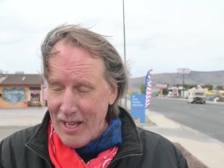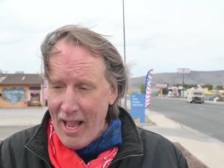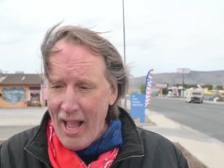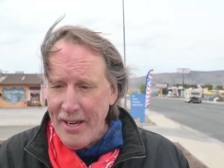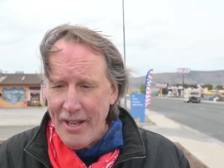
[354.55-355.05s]

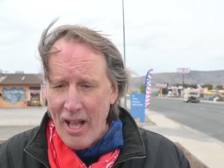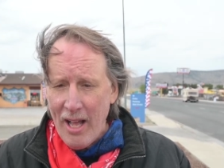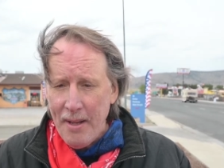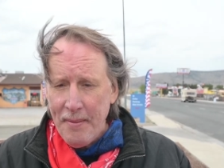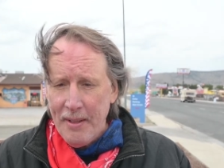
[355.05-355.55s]
and
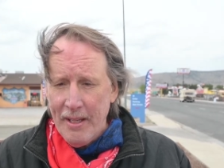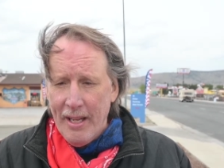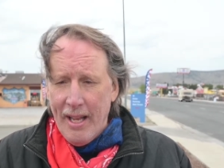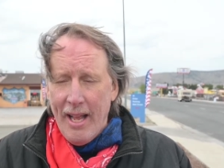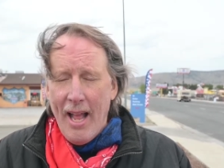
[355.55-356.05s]
uh,
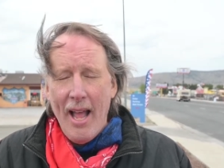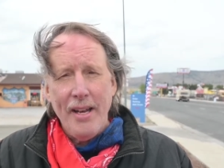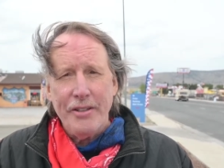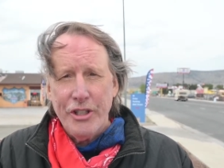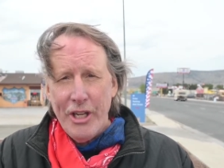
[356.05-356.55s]

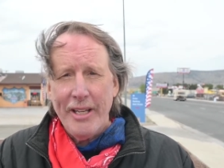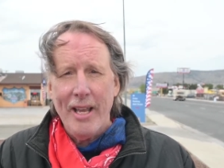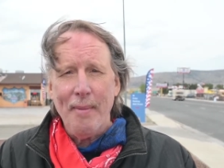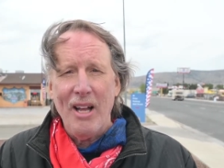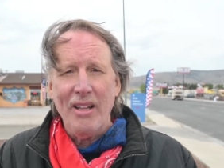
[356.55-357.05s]
and she
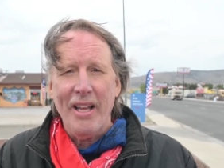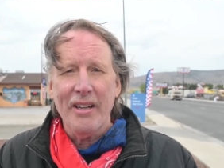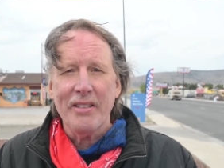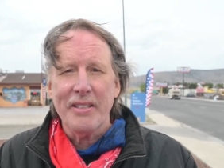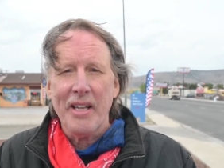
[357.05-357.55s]
came out
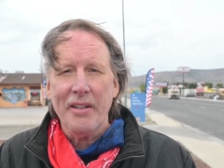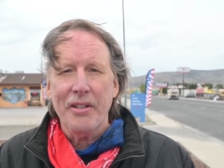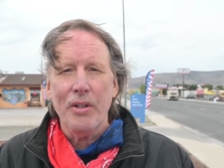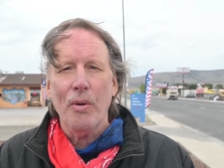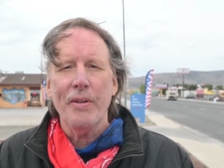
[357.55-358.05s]
later and said
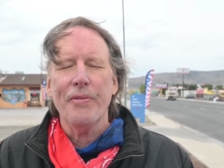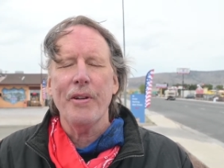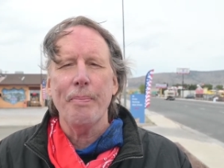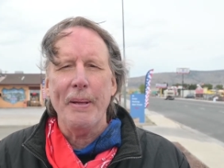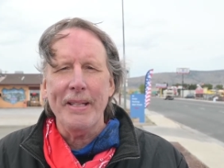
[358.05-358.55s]
do you want
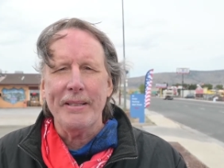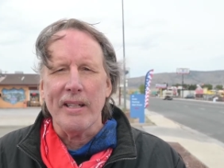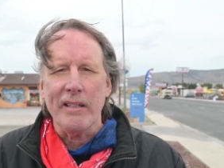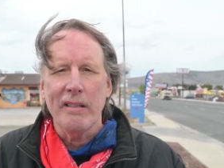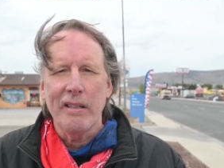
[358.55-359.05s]
free
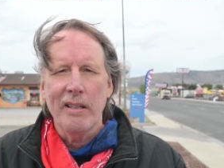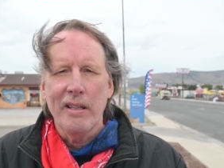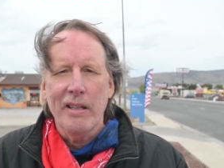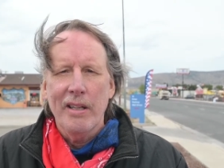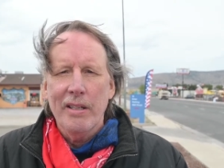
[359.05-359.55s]
pizza
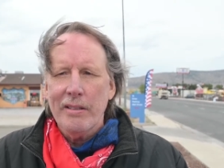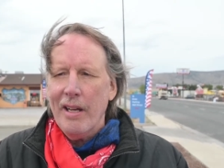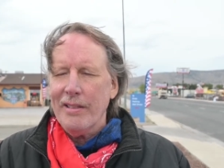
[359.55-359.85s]
so I